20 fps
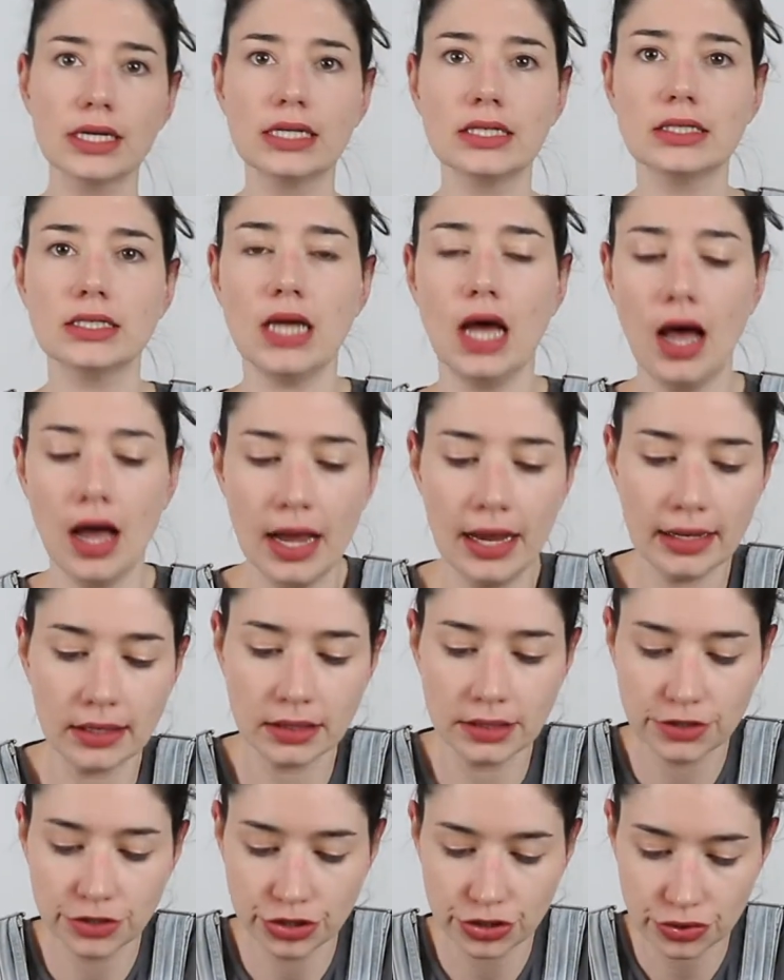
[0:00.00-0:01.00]

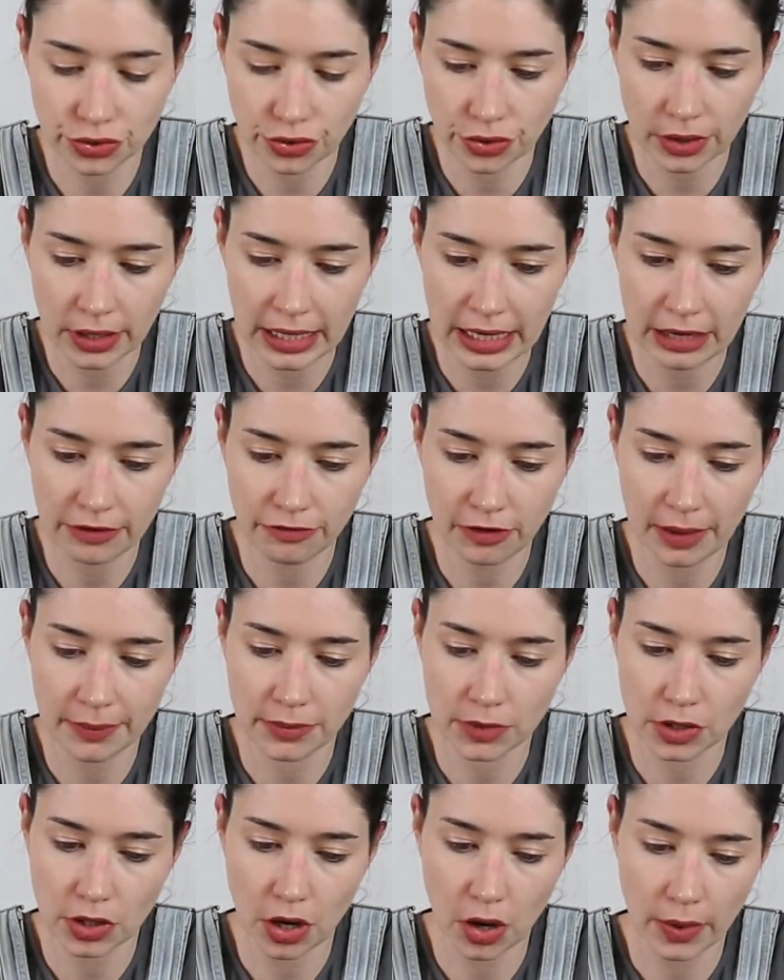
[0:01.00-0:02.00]
entirely sure if
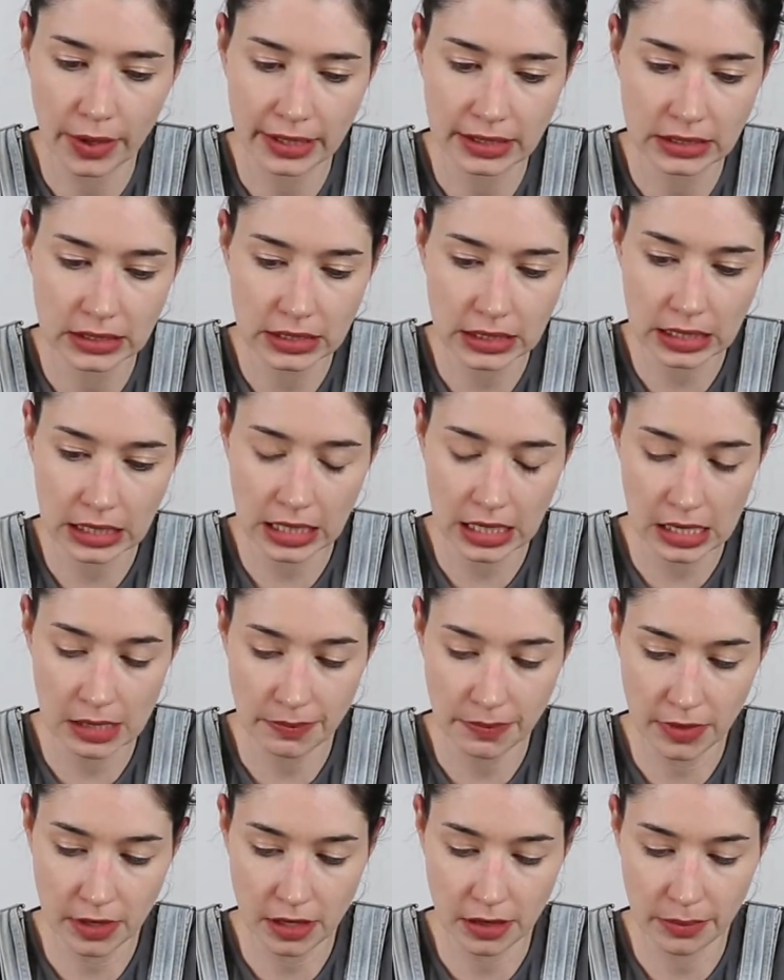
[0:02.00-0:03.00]
I'm going to
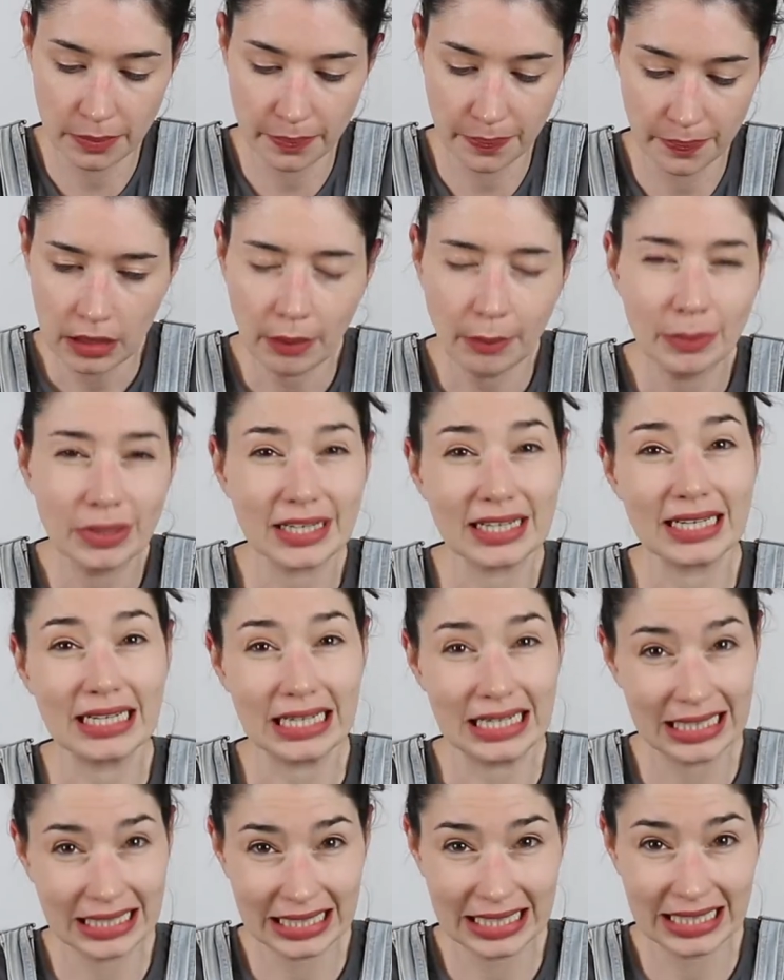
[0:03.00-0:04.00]
keep them
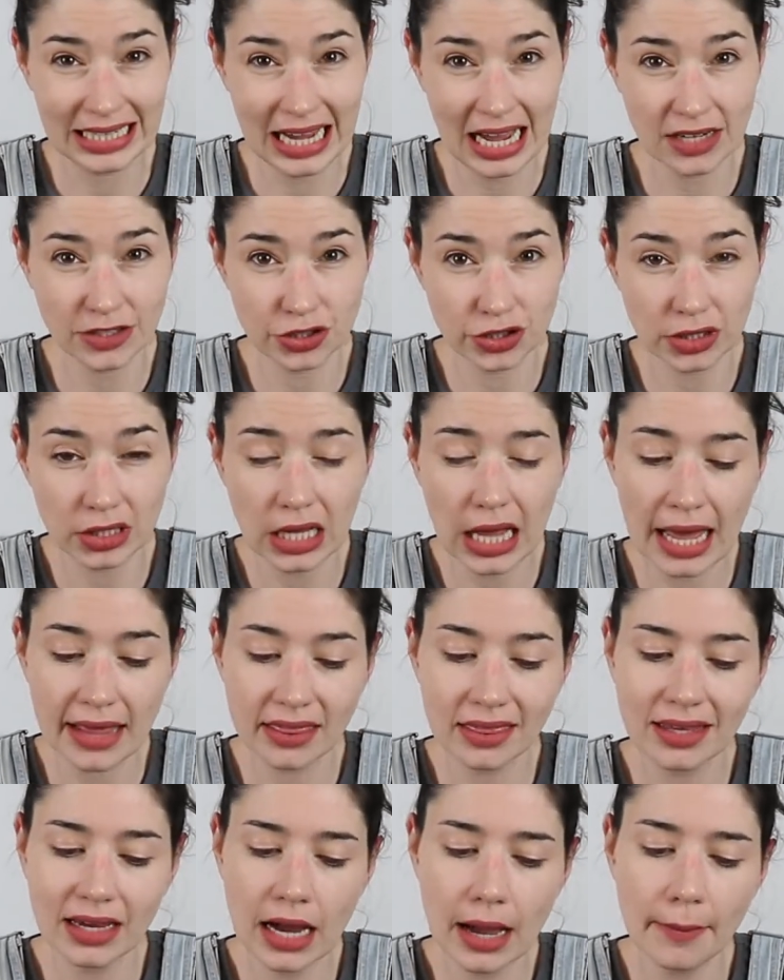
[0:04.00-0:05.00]
completely natural. I
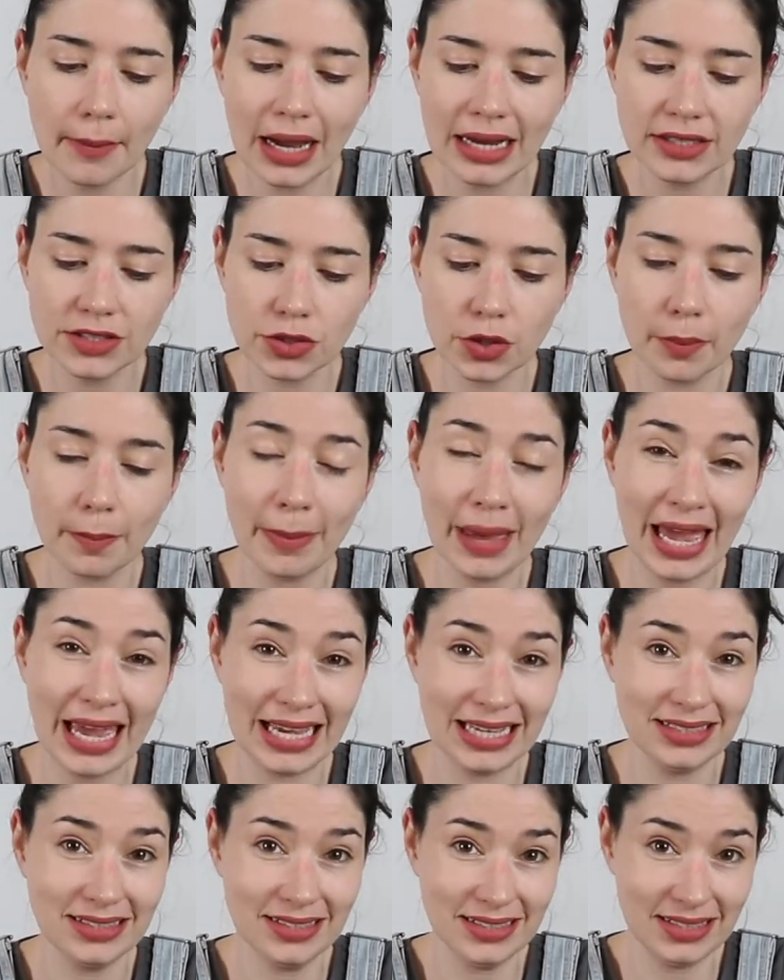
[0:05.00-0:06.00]
think I might do a
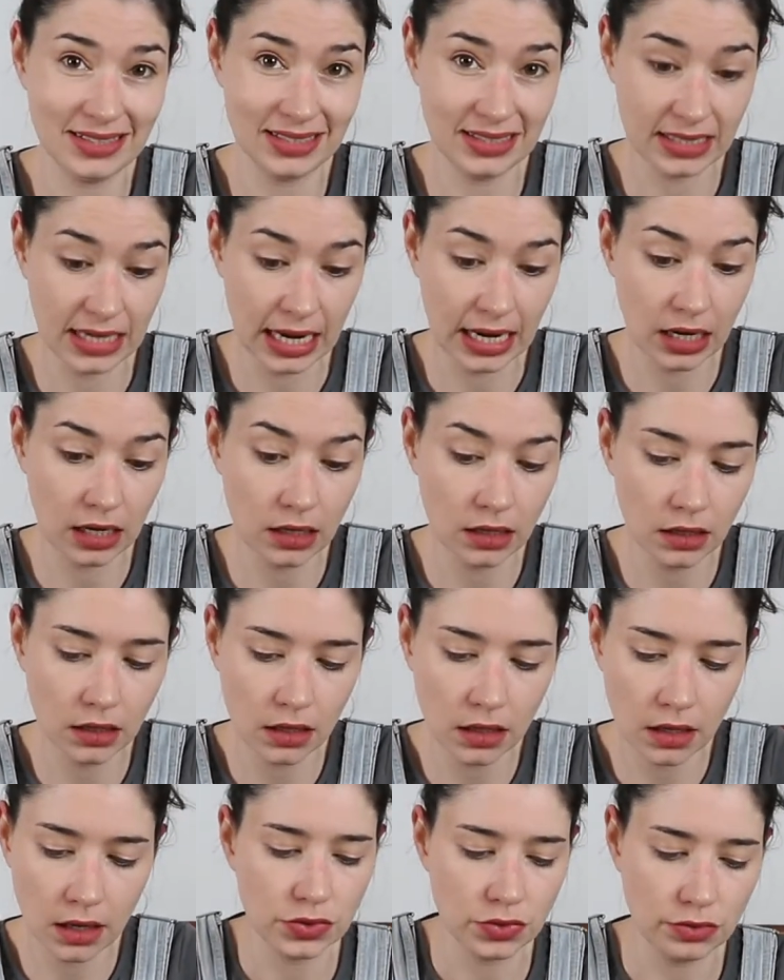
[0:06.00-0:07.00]
paint stain.
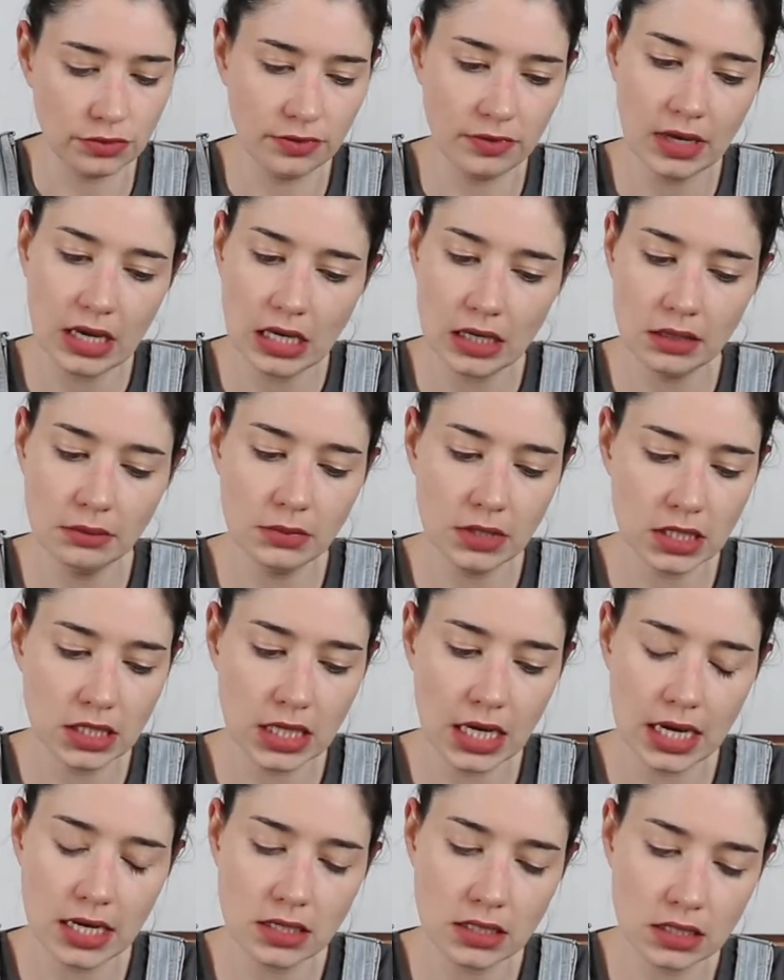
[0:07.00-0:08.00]
Sort of
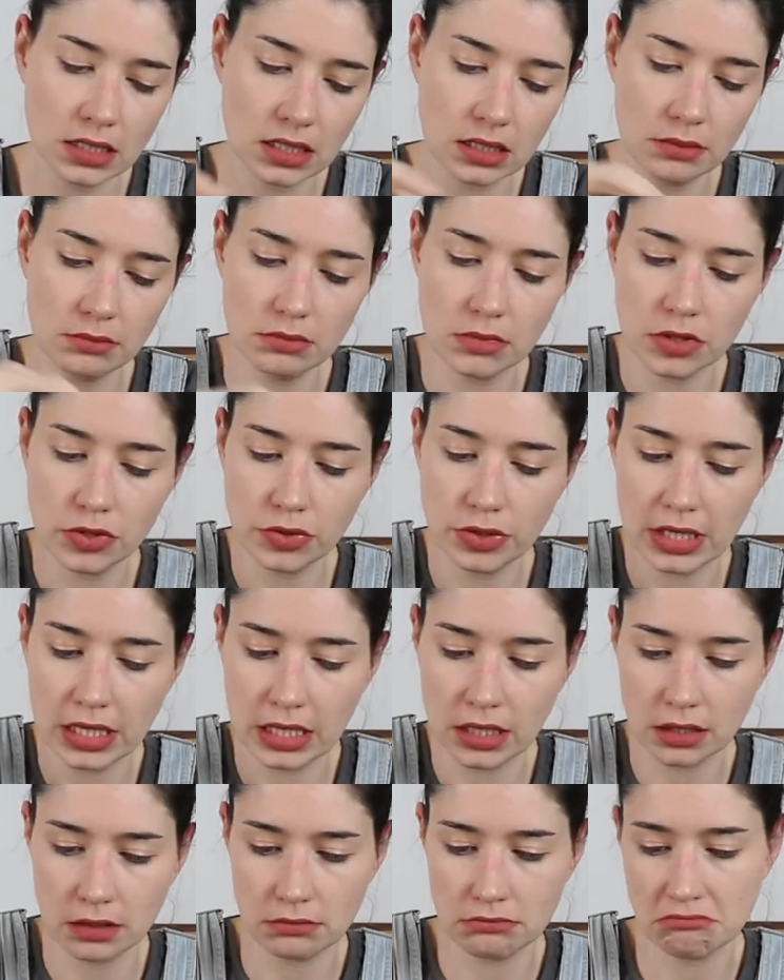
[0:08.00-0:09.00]
imitates them
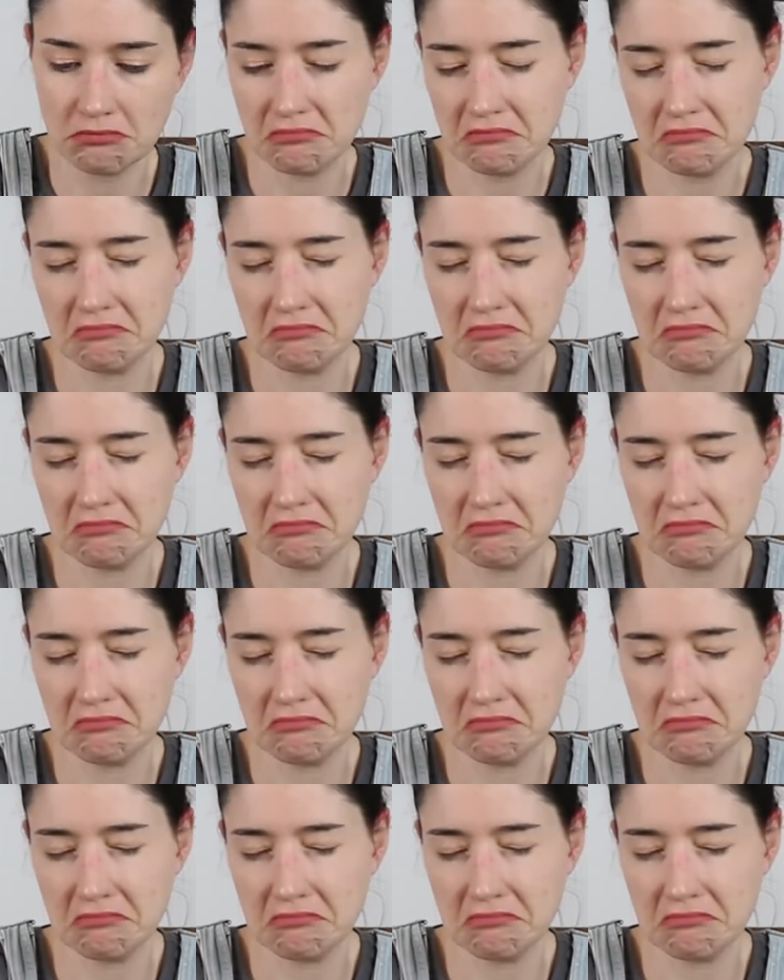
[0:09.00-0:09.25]
looking